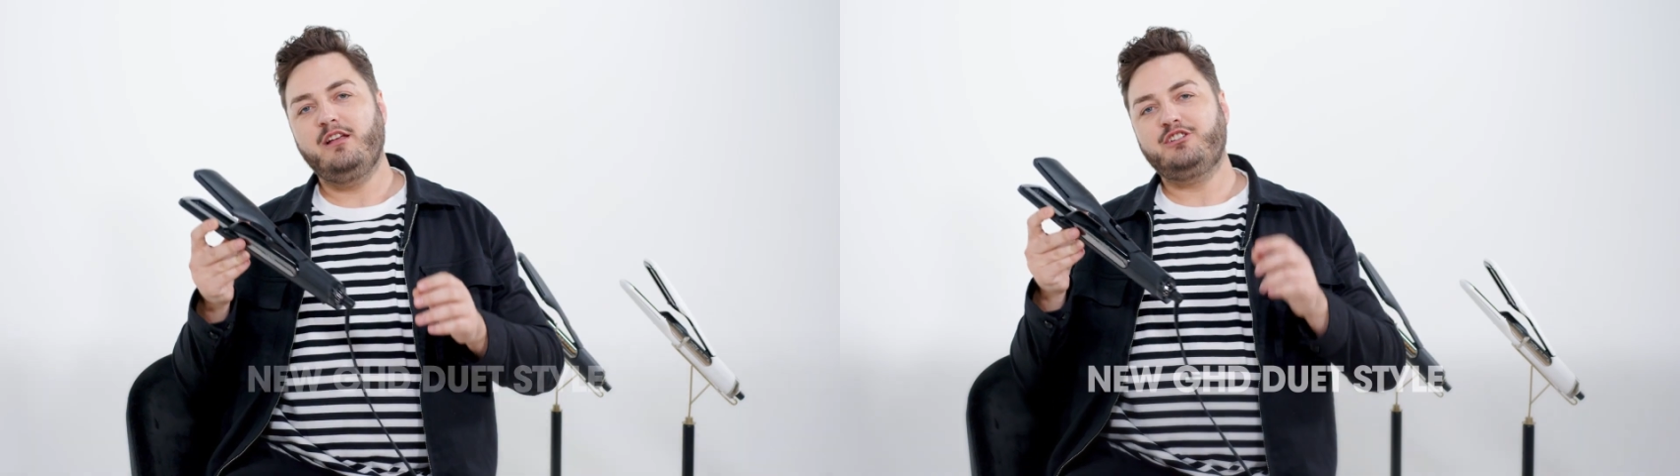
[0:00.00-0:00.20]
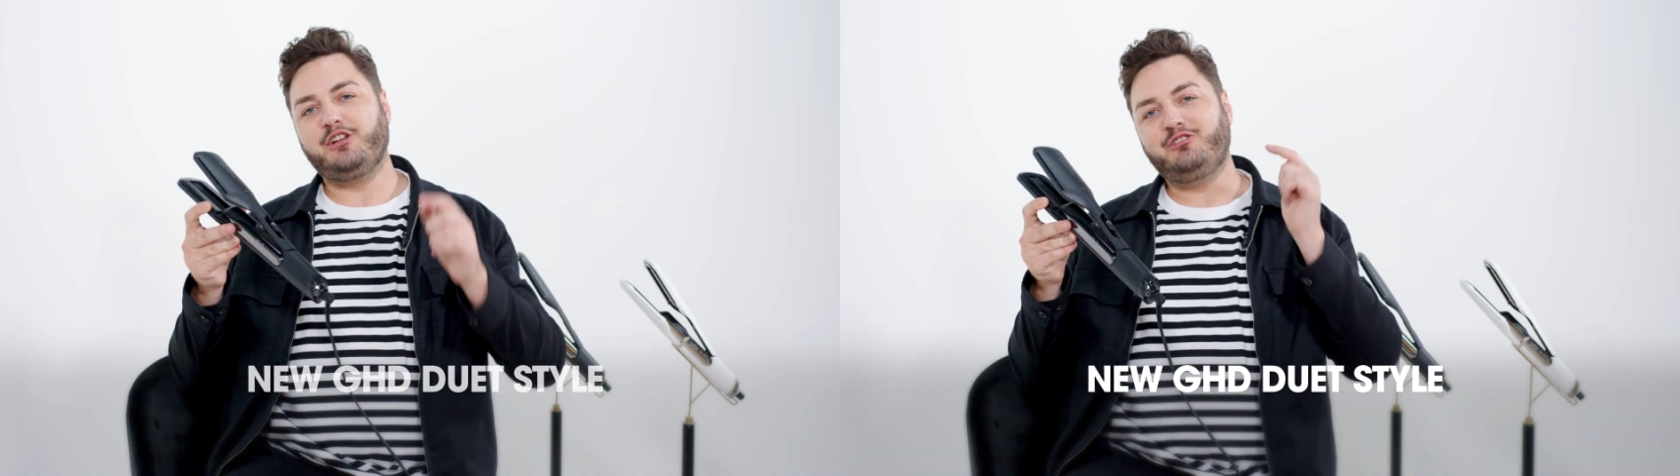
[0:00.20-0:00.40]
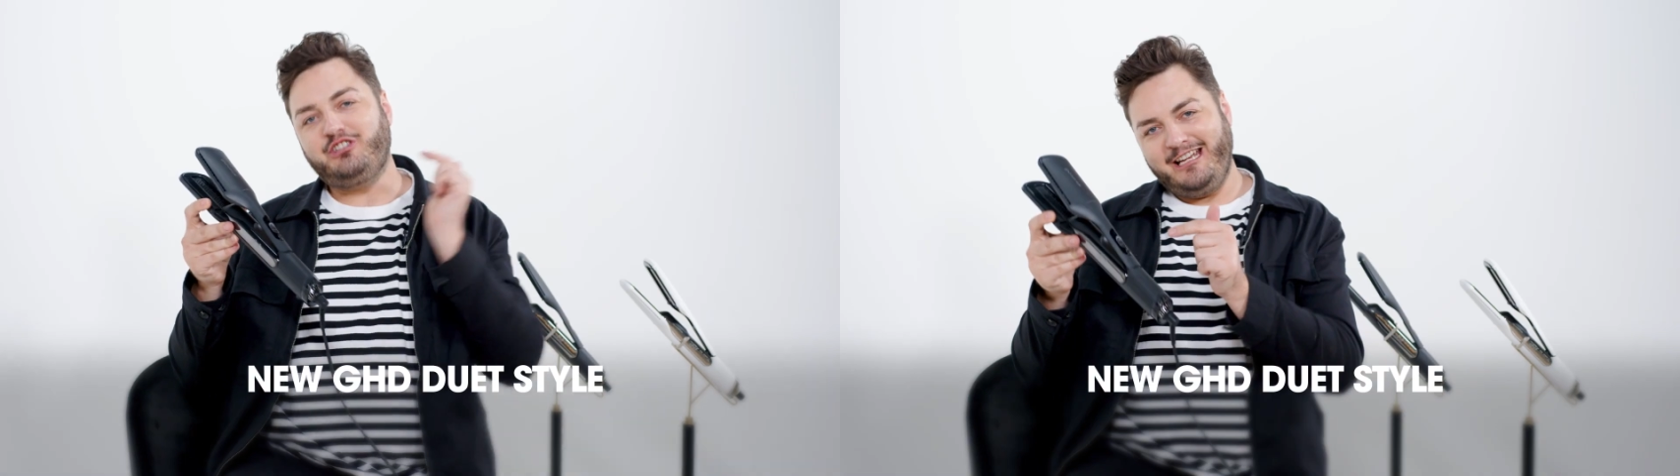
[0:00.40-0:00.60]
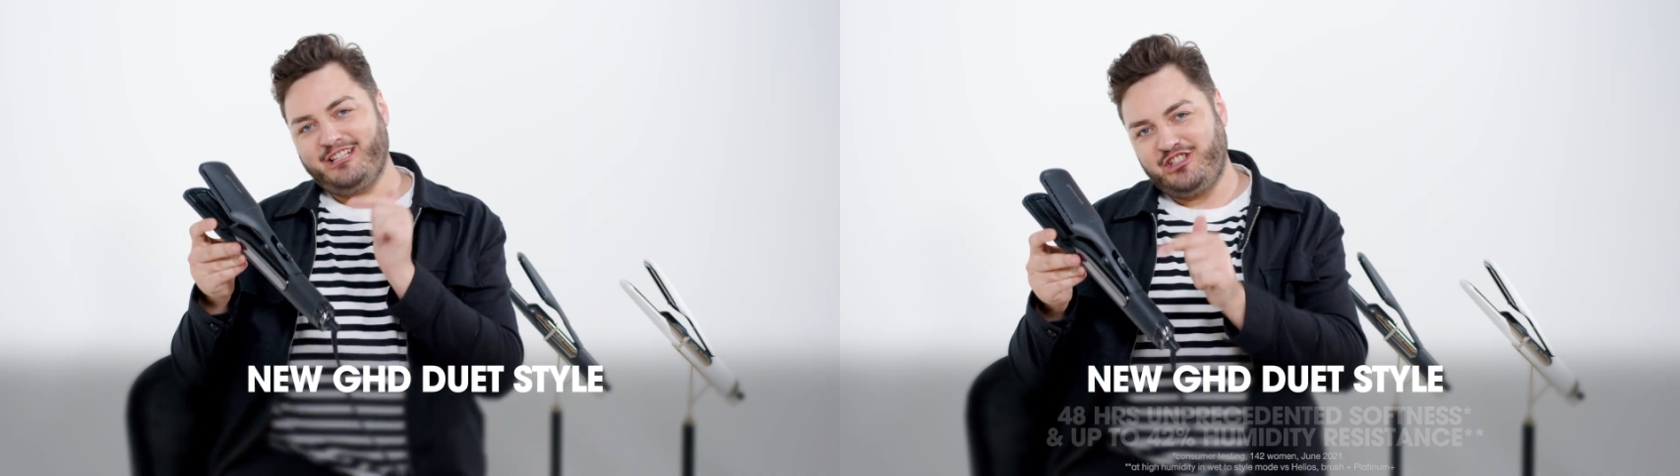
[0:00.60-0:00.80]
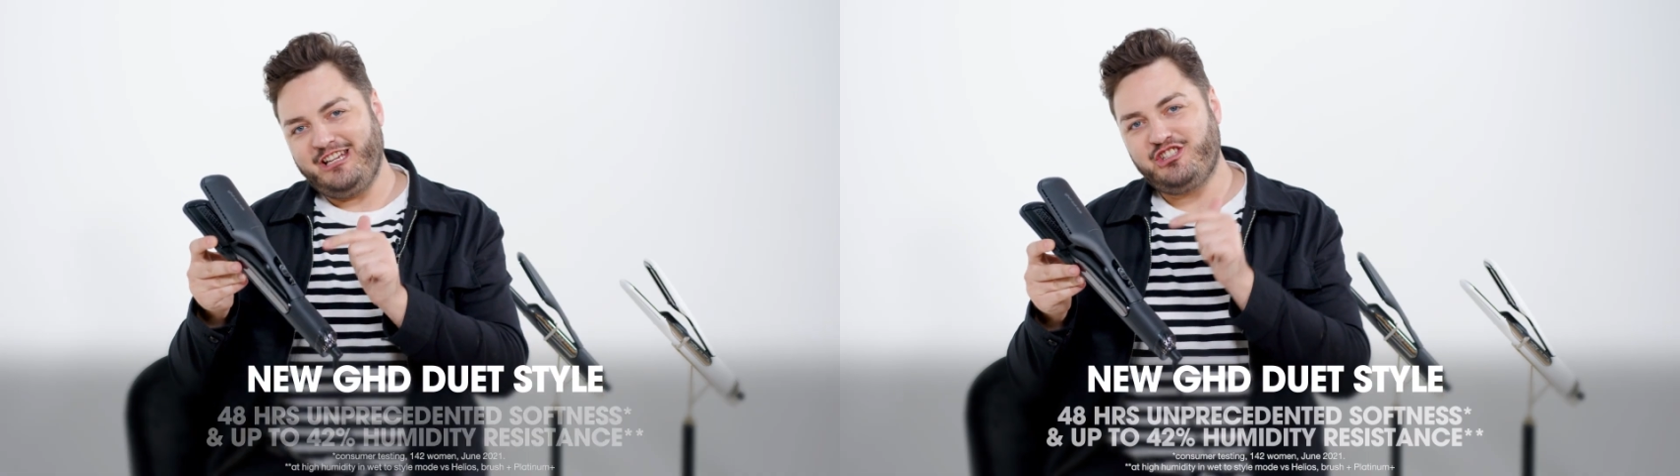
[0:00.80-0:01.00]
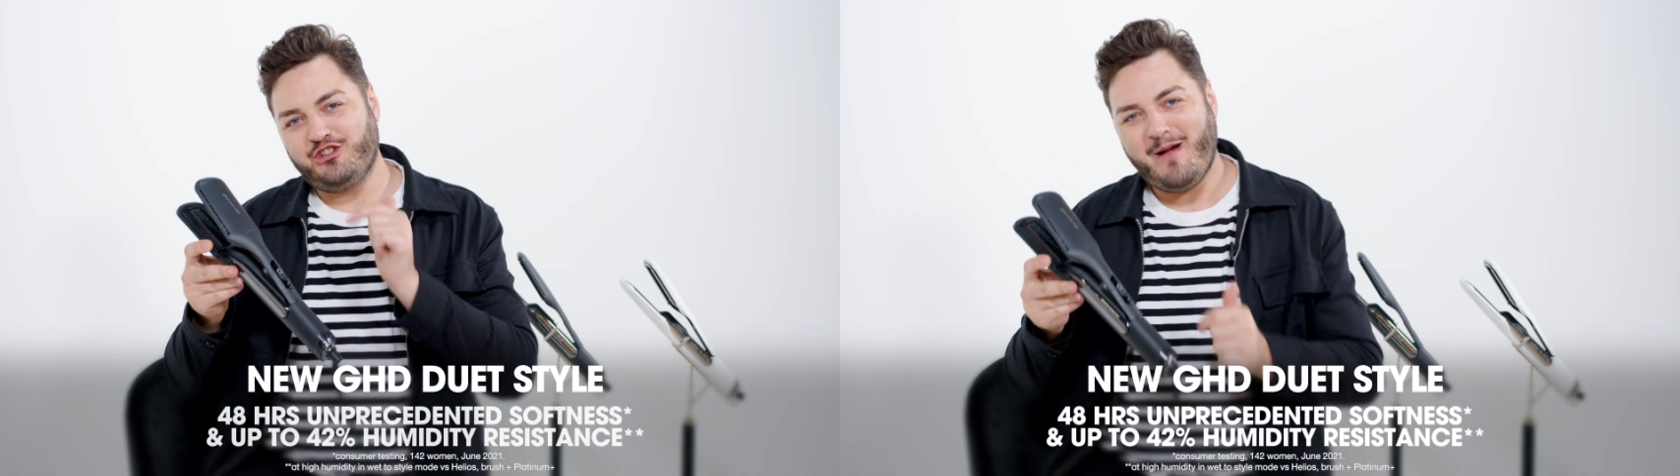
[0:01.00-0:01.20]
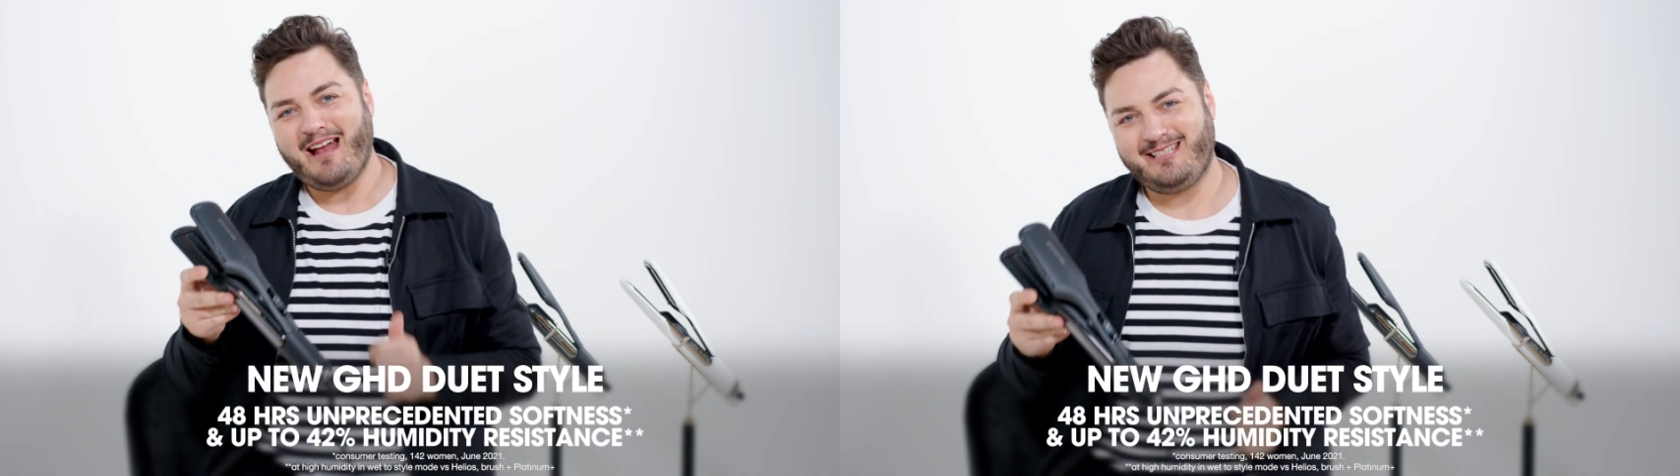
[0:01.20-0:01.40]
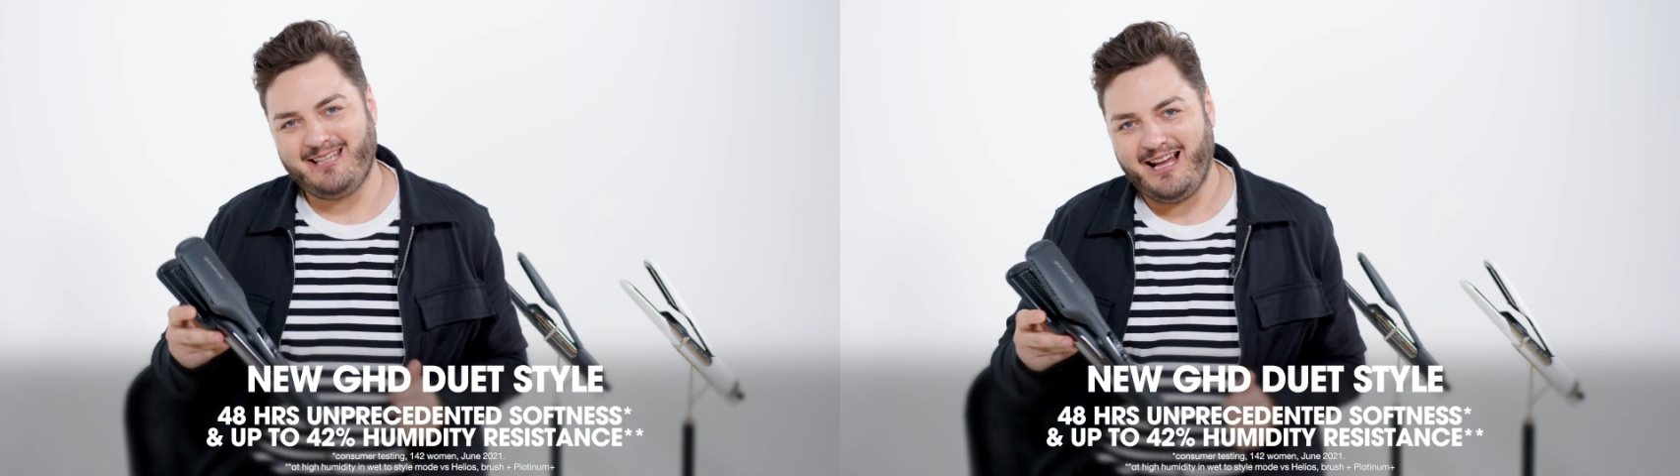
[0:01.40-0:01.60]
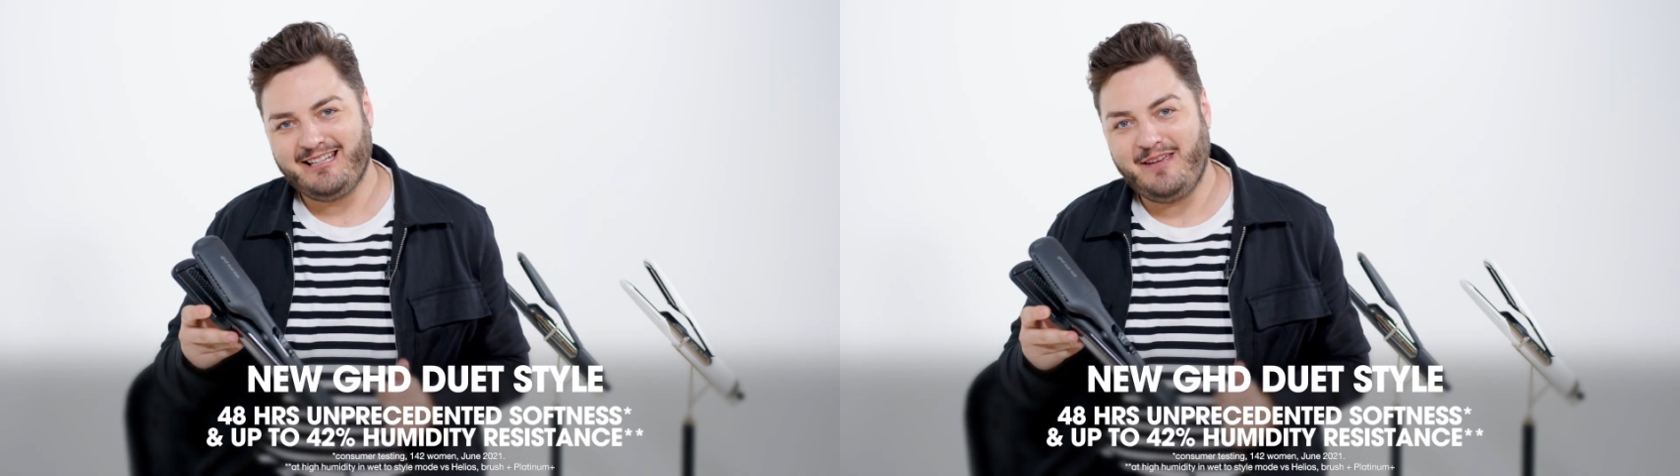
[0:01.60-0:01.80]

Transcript: So GHD Duet Style